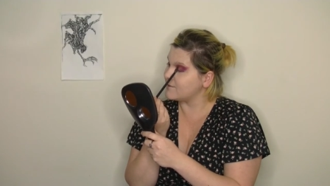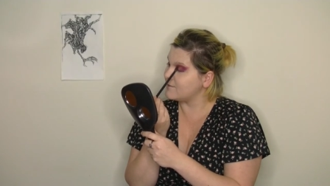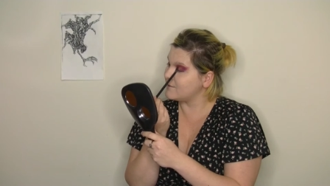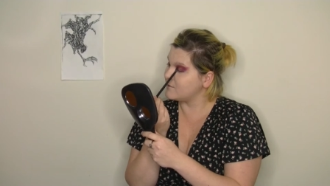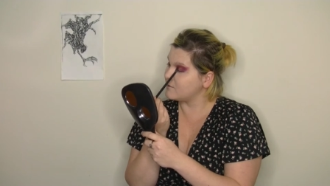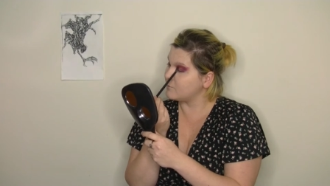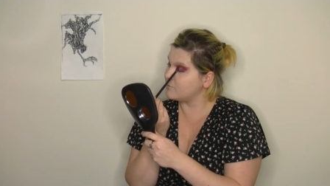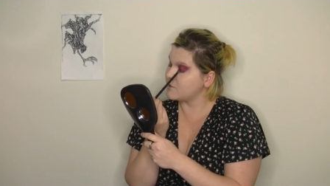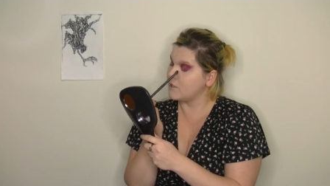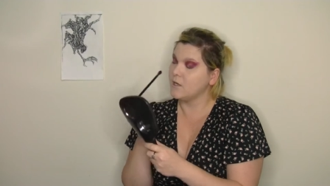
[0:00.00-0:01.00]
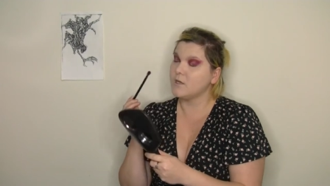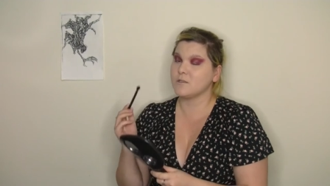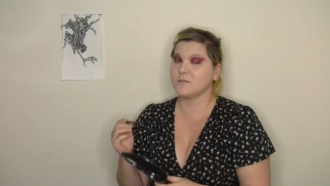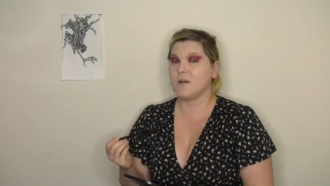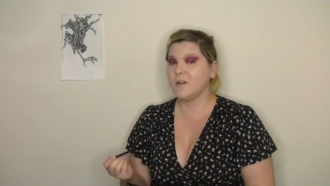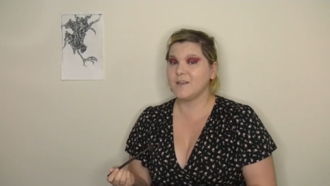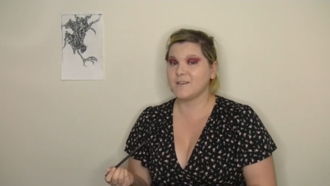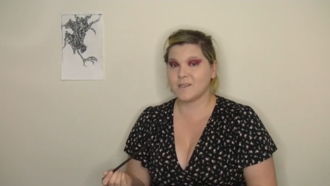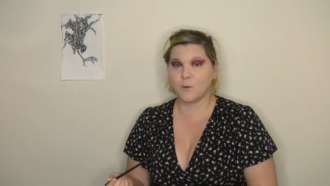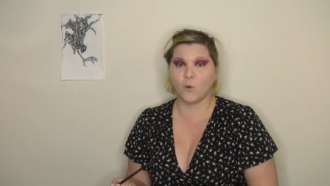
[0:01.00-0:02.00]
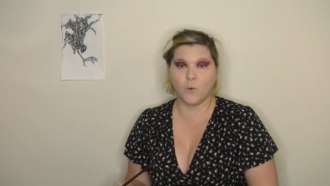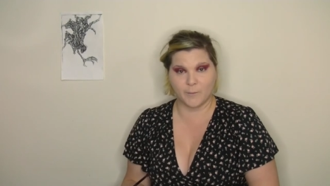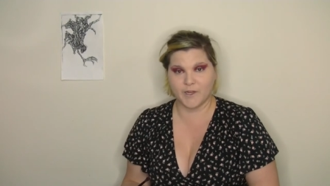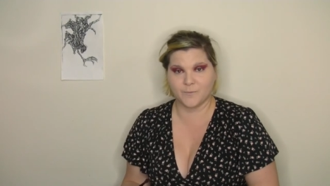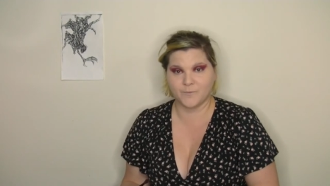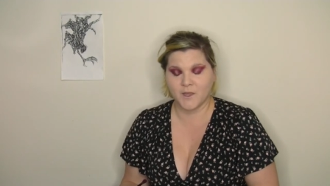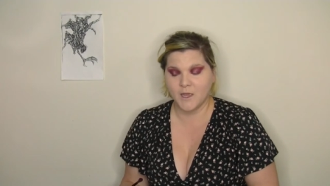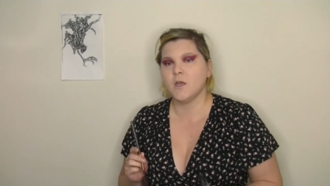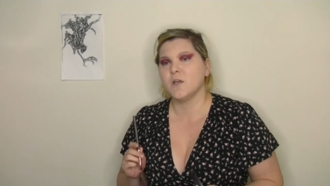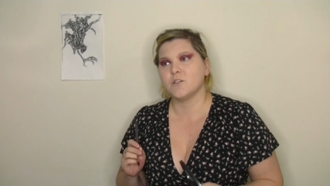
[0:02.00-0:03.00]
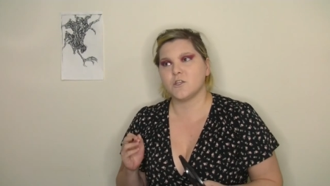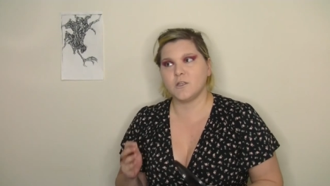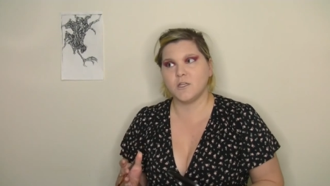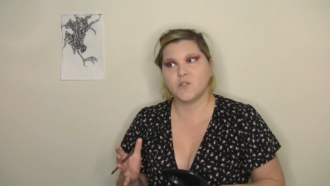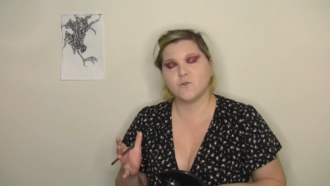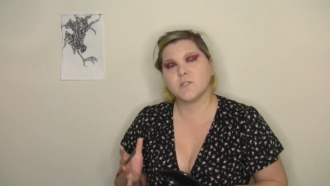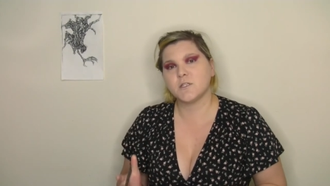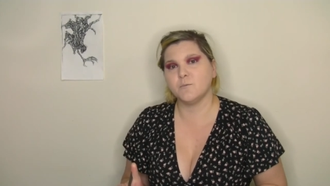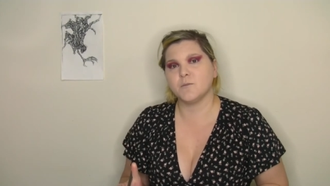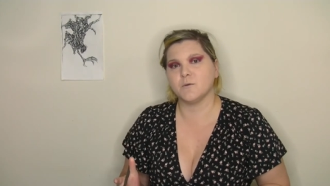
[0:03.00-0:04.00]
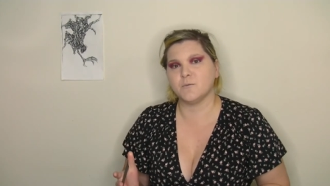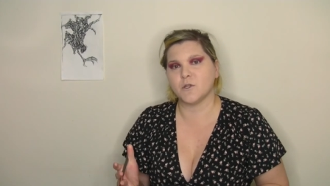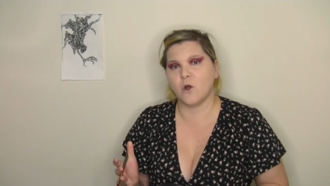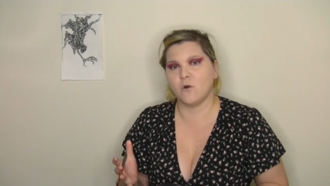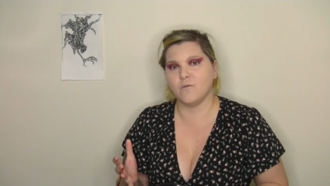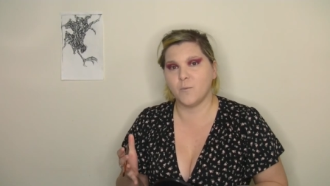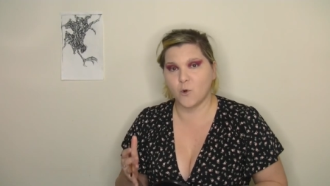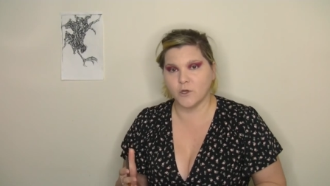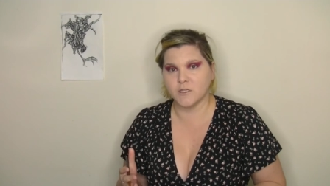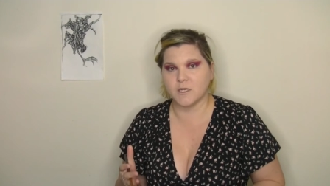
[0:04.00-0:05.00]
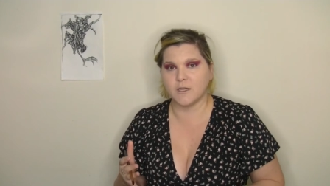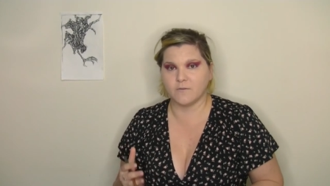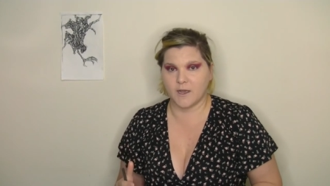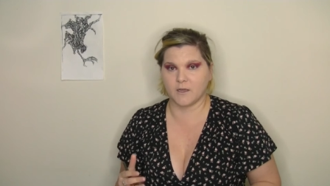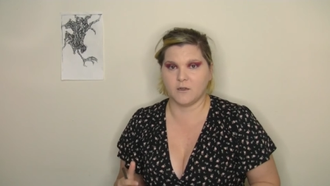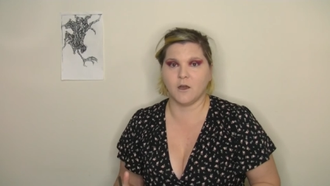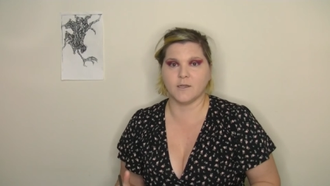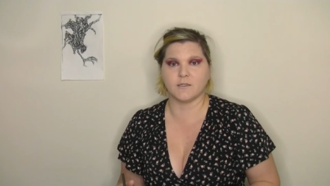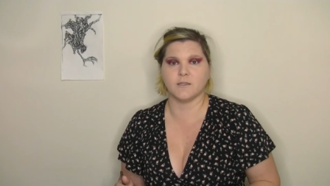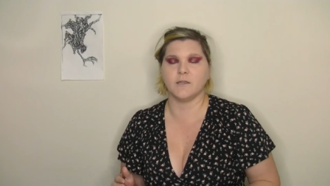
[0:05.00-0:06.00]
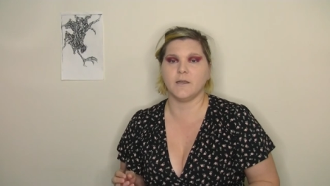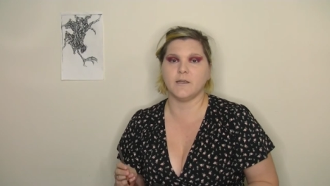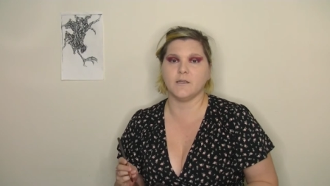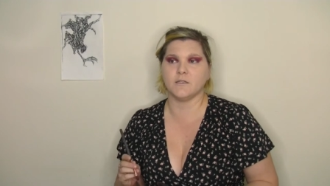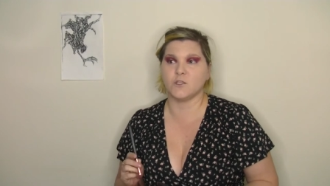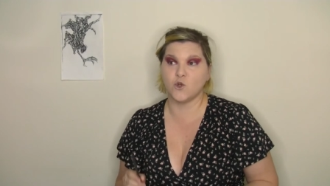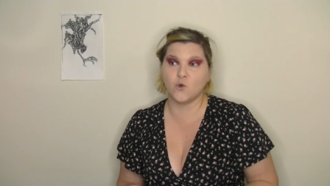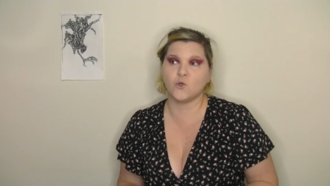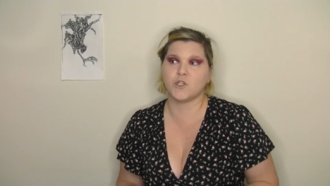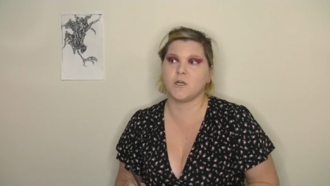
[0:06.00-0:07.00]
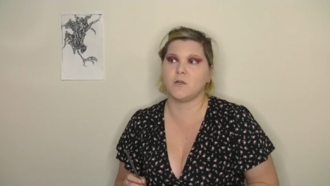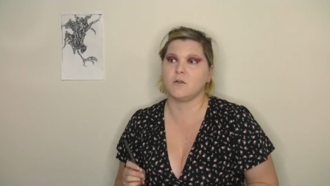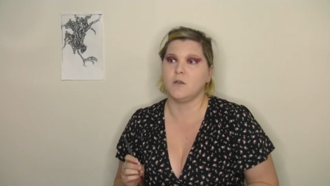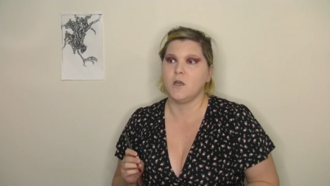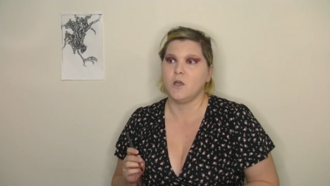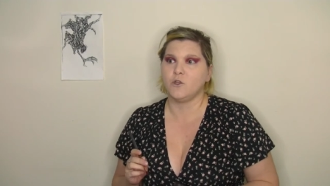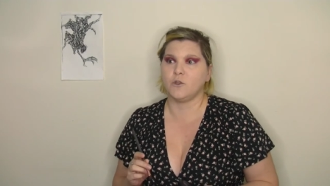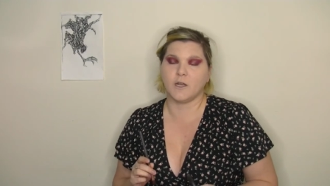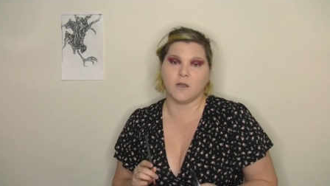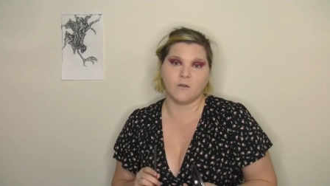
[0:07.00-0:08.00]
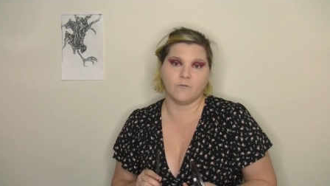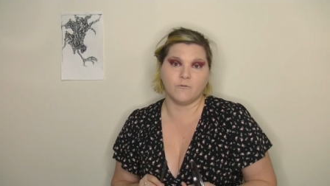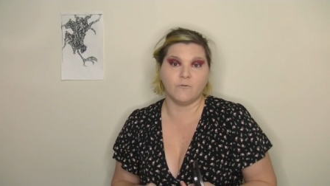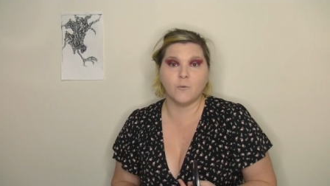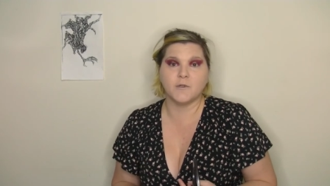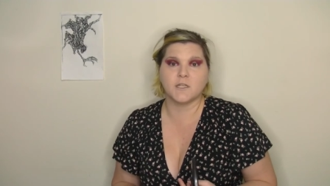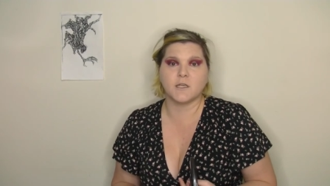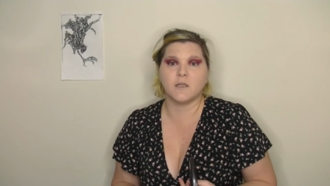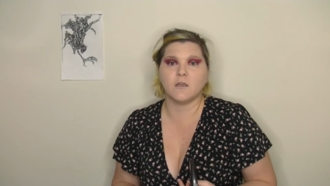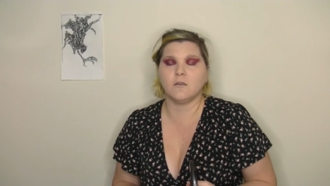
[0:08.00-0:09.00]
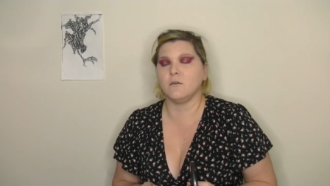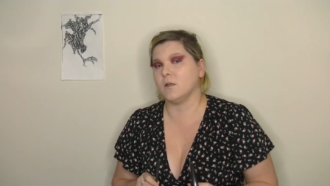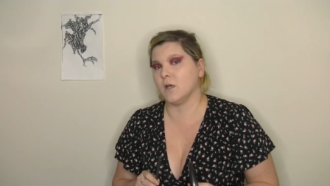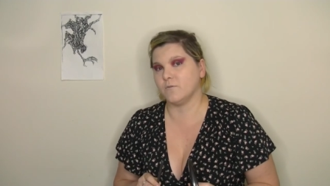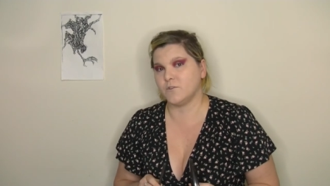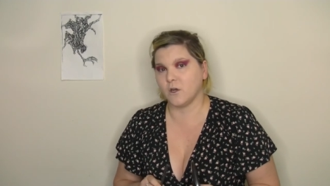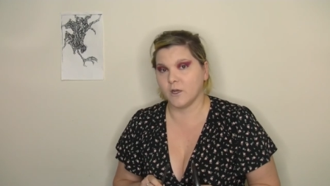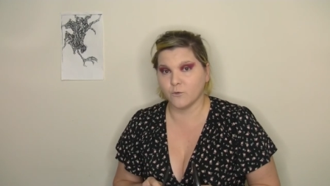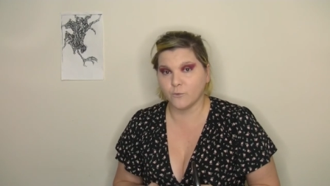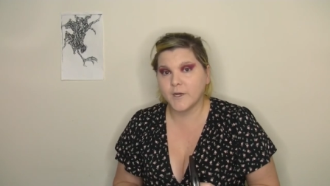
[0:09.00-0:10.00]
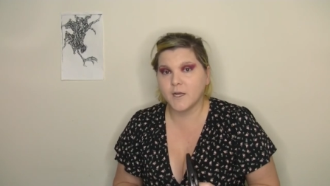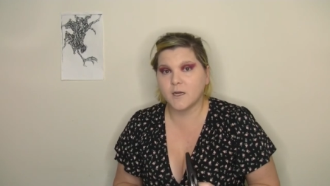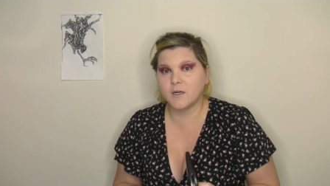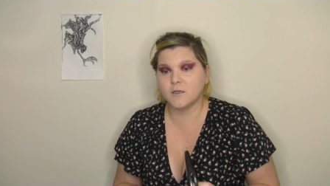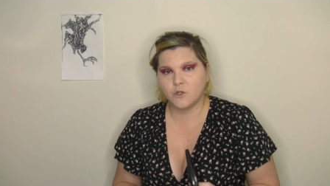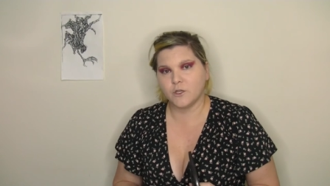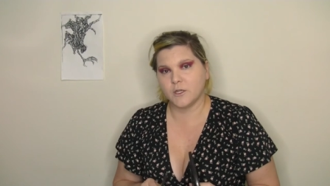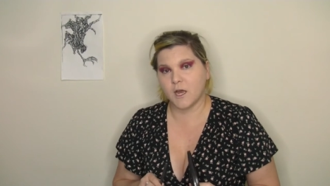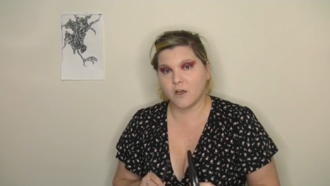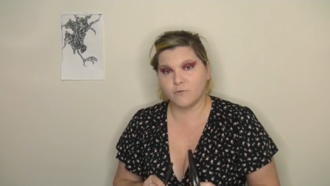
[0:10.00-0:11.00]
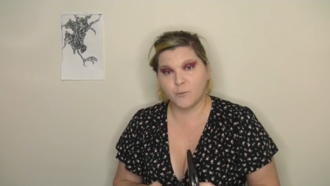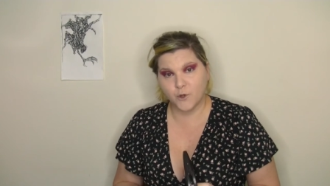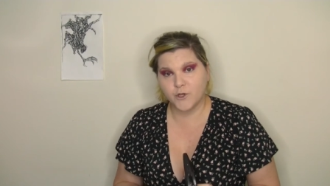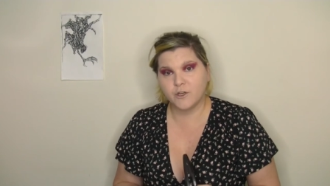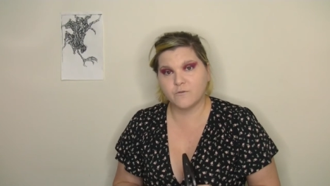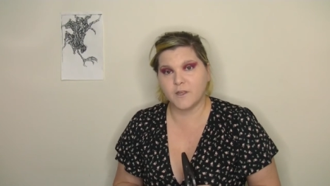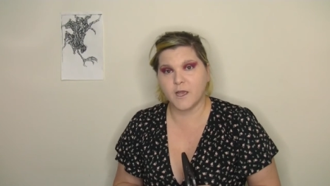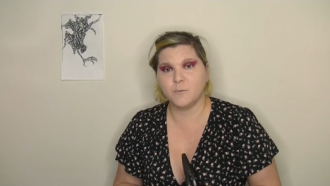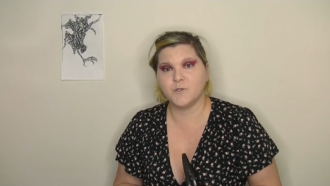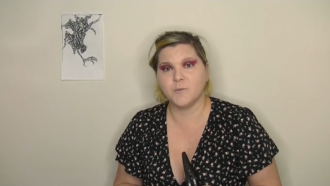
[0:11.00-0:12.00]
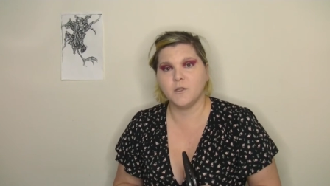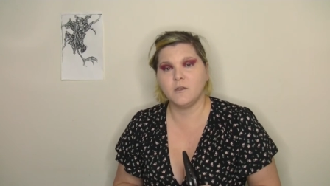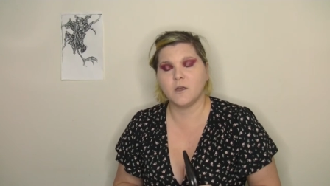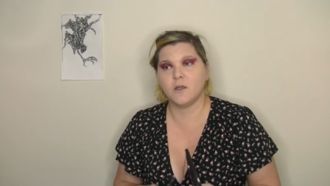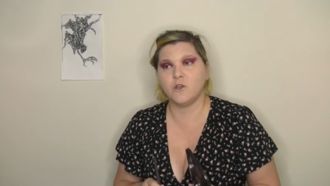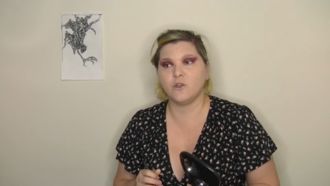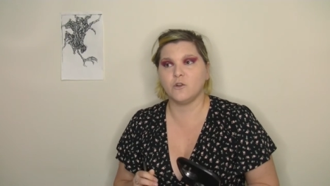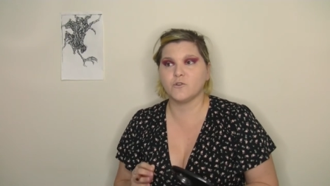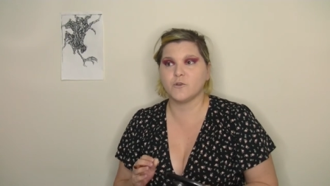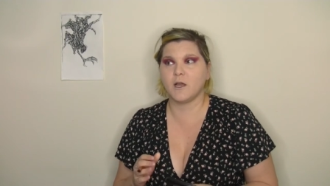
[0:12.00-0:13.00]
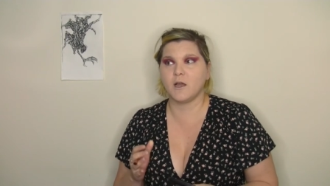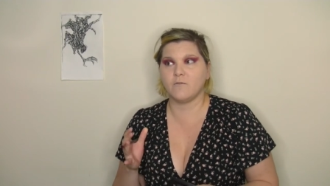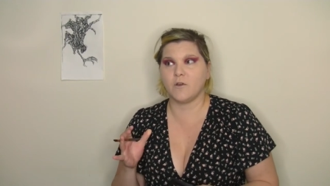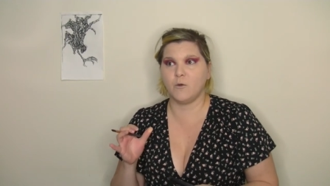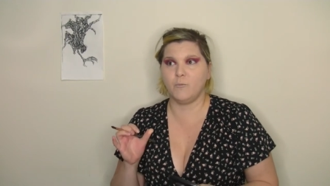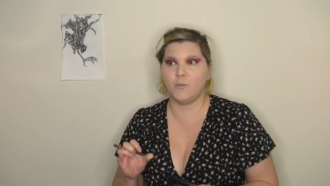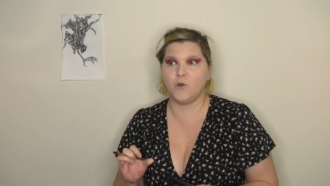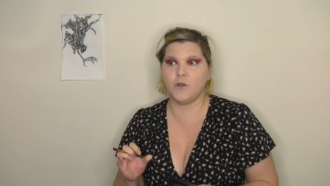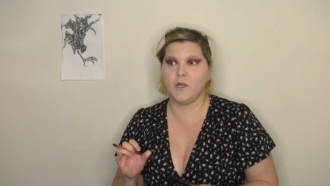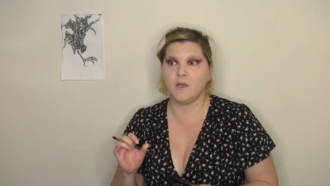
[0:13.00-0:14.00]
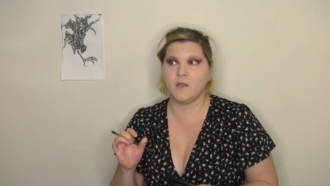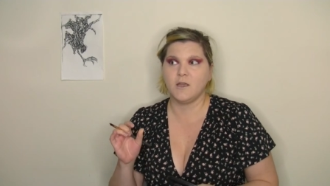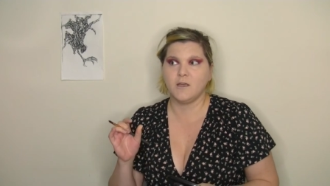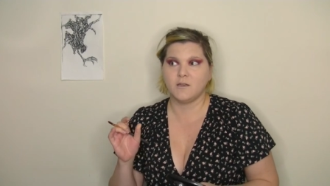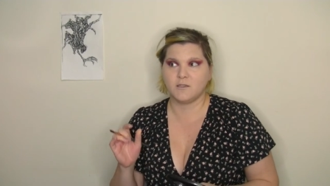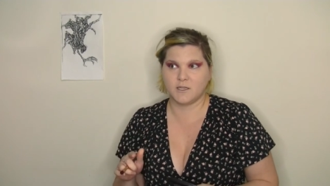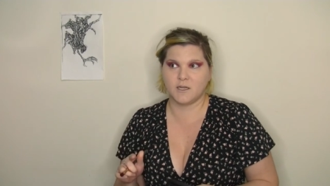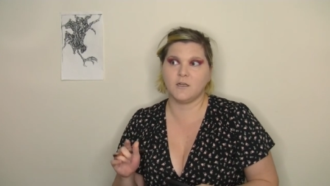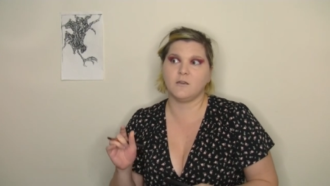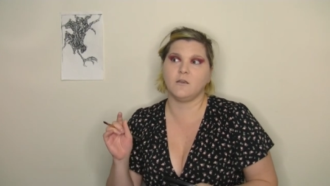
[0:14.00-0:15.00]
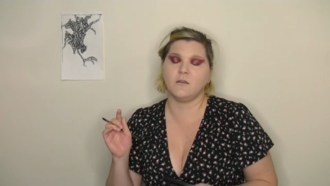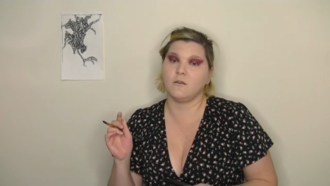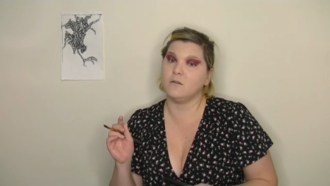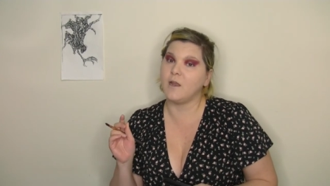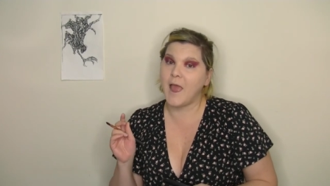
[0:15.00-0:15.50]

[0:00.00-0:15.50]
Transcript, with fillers: systems. So it's kind of like a double whammy. So the initial symptoms of a poisoning of aconitine is nausea, you can have vomiting, you can have diarrhea, you can have burning of the abdomen, and you can also have a burning tingling and,